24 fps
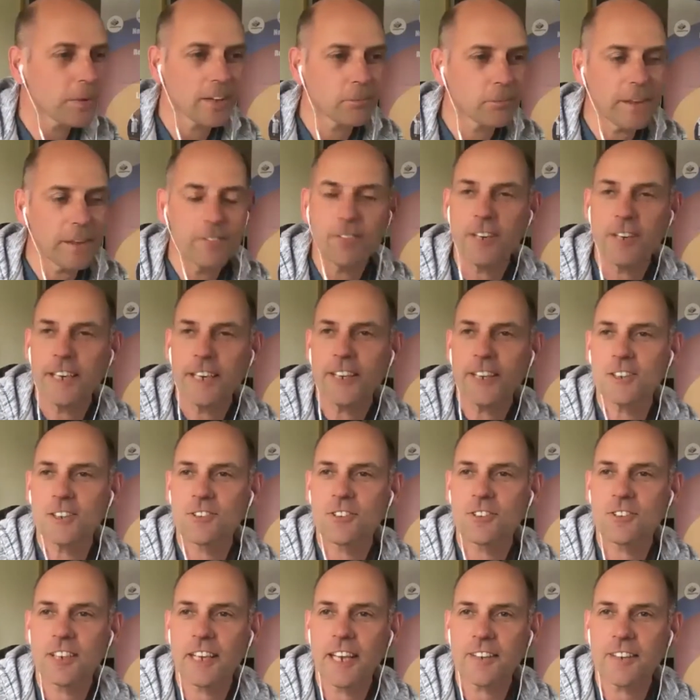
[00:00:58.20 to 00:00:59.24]
be really good
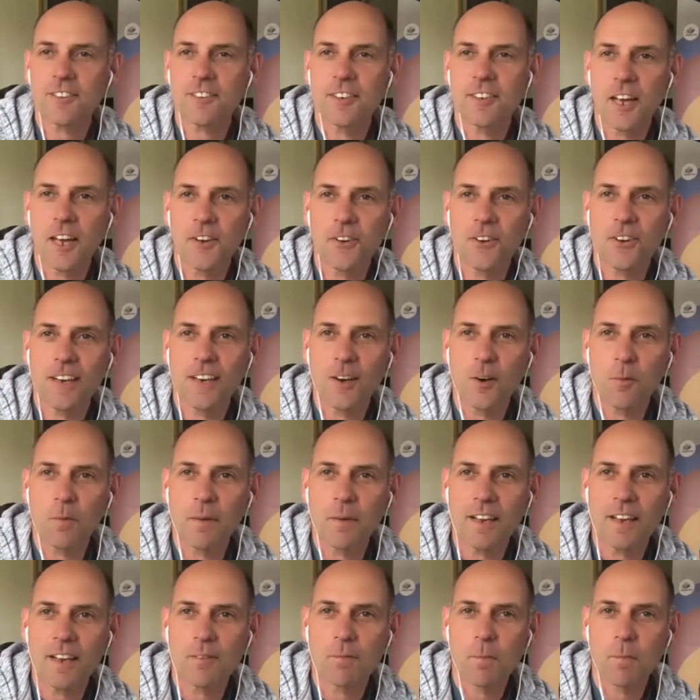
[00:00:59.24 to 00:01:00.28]
just to get to know you a little
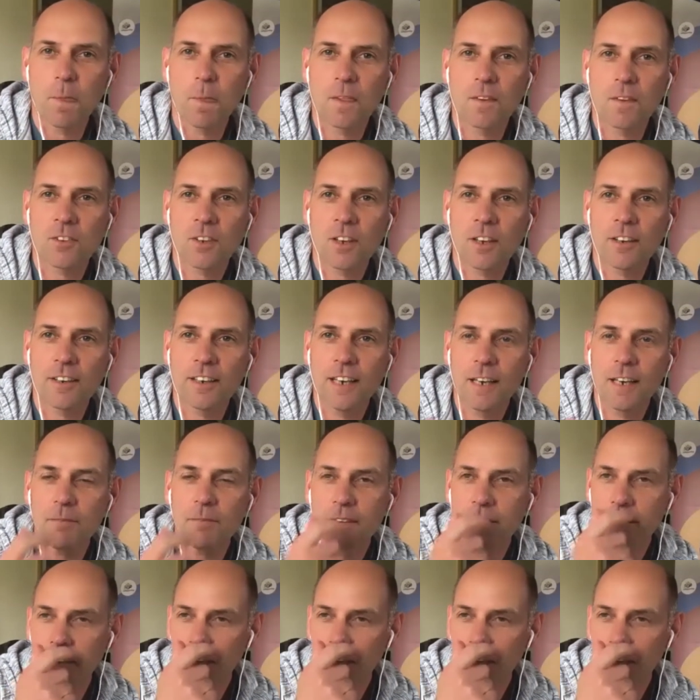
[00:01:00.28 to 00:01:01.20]
bit. So let me